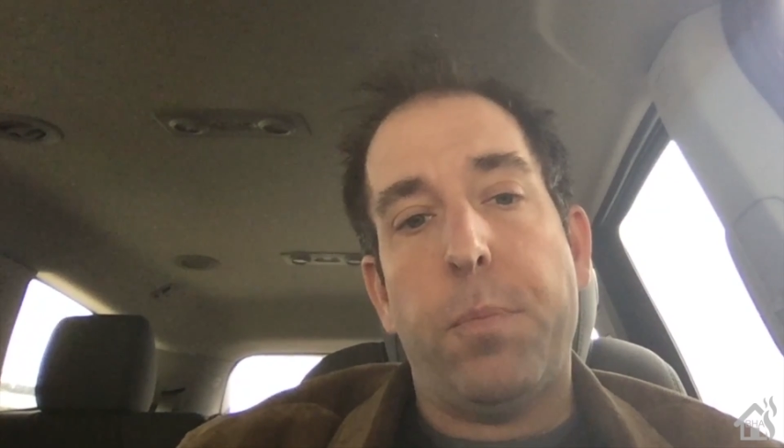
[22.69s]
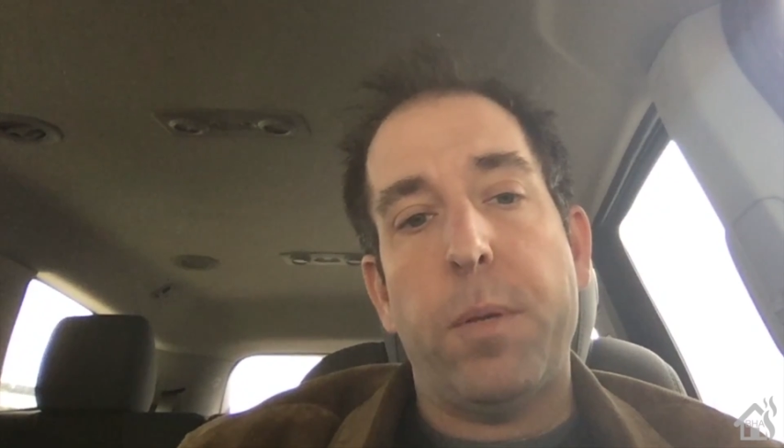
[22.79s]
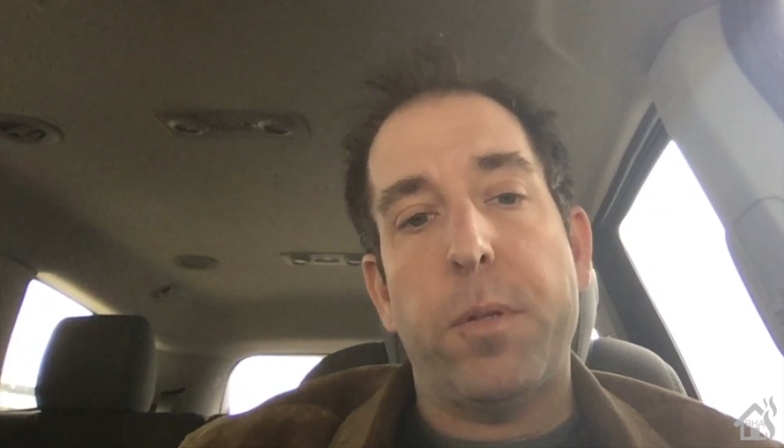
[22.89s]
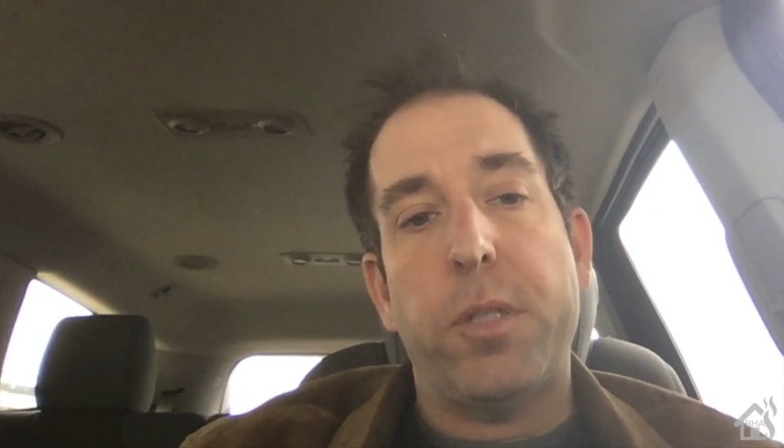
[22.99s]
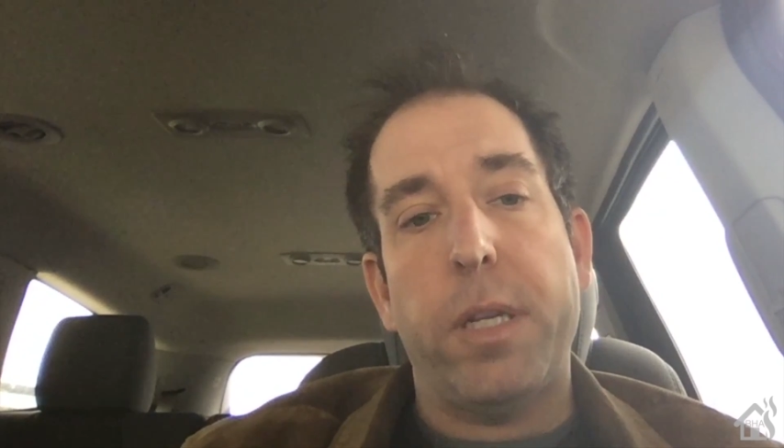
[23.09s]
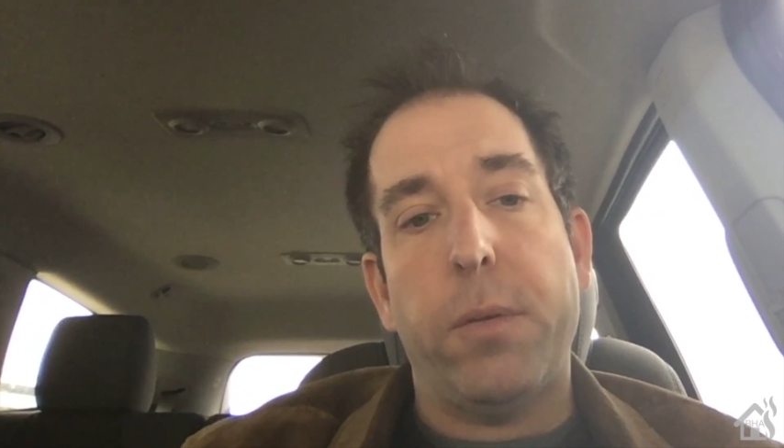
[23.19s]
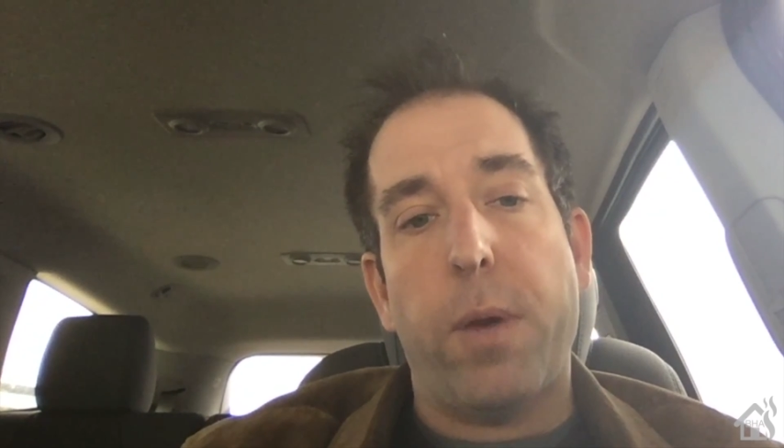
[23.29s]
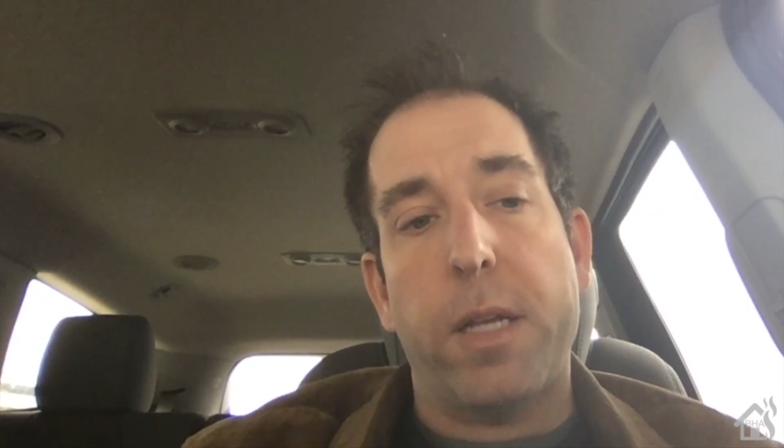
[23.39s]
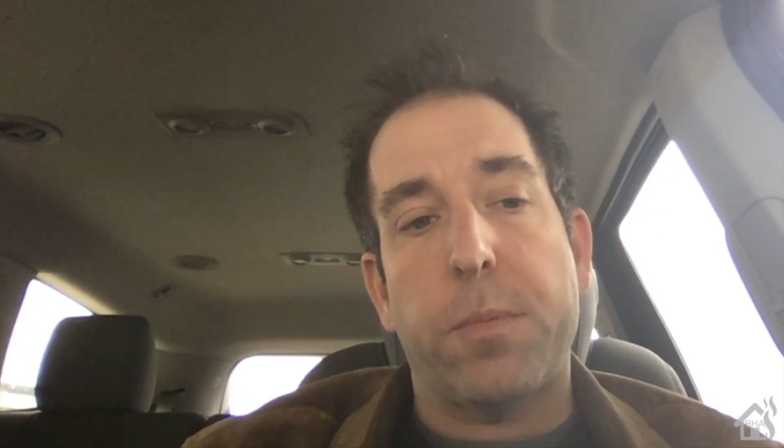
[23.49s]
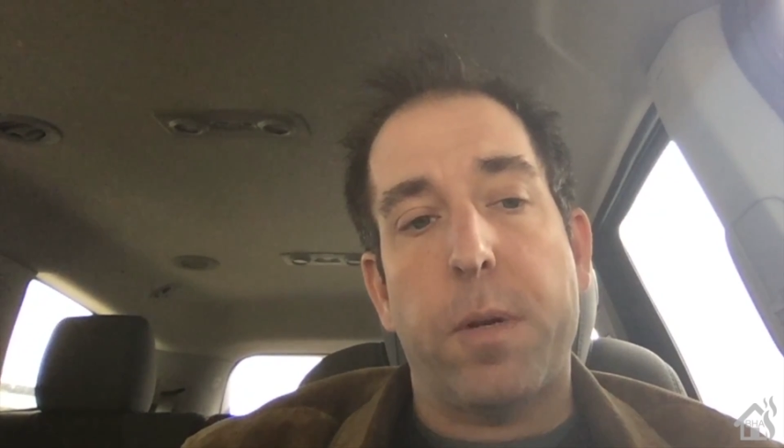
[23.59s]
pretty much any
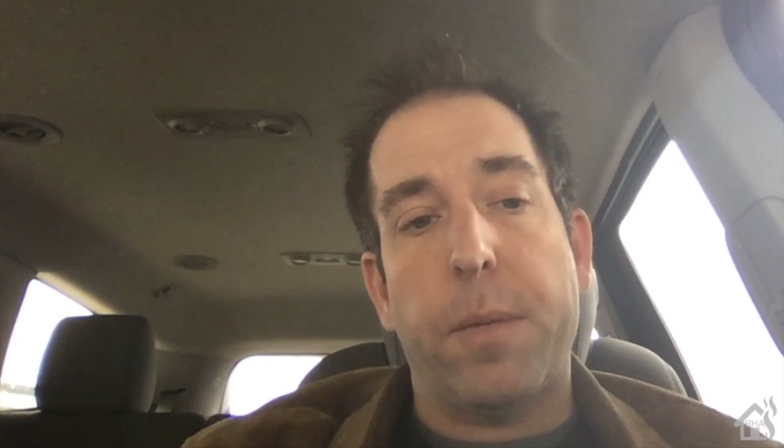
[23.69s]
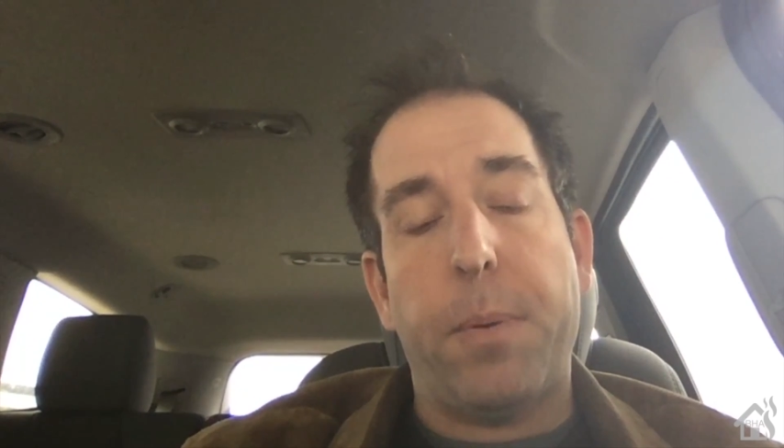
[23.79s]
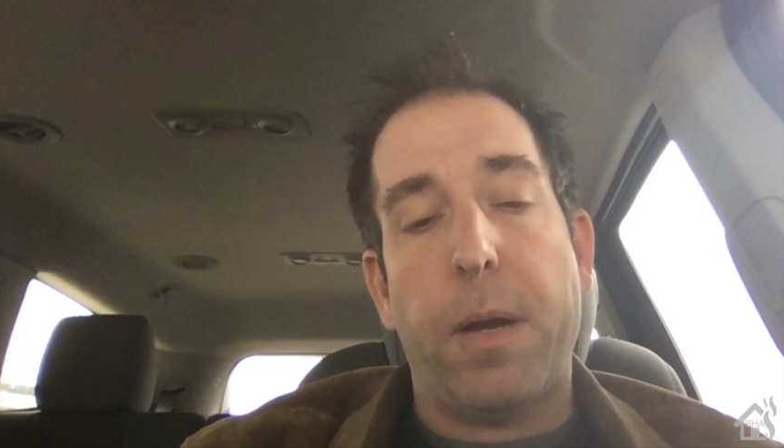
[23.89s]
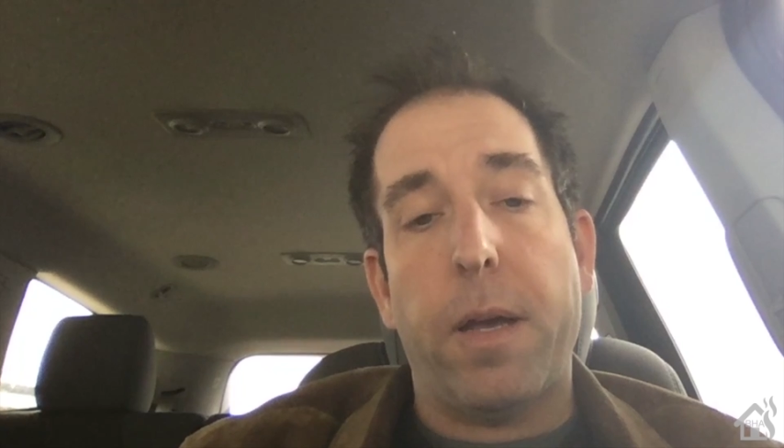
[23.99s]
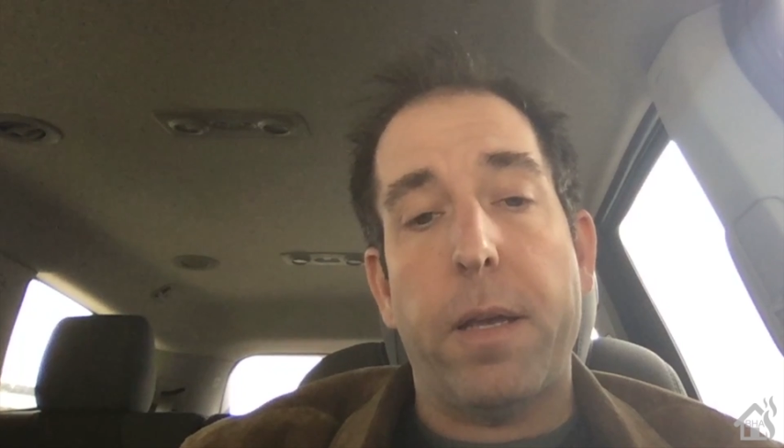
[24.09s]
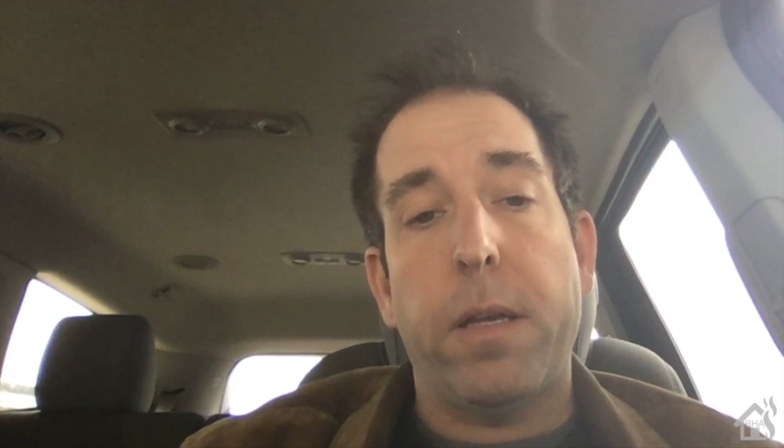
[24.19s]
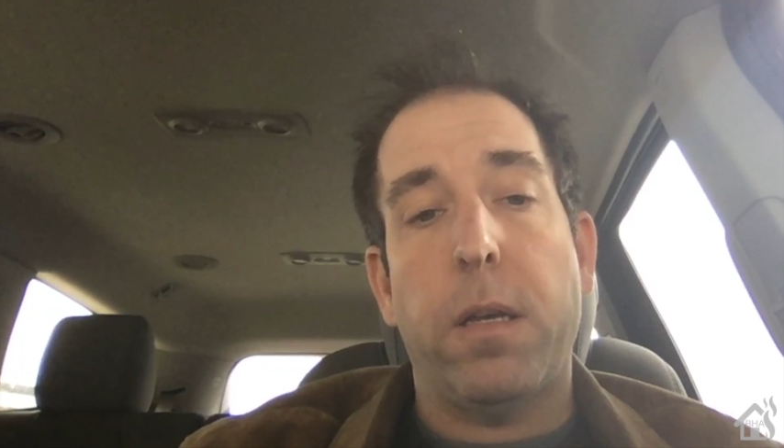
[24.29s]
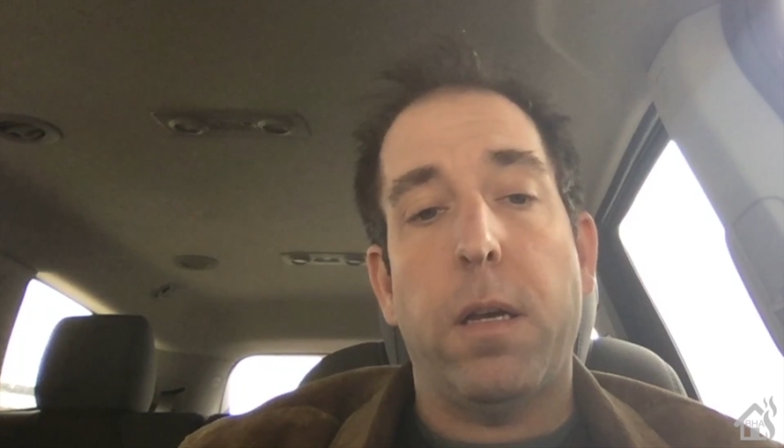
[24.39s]
Raspberry Pi.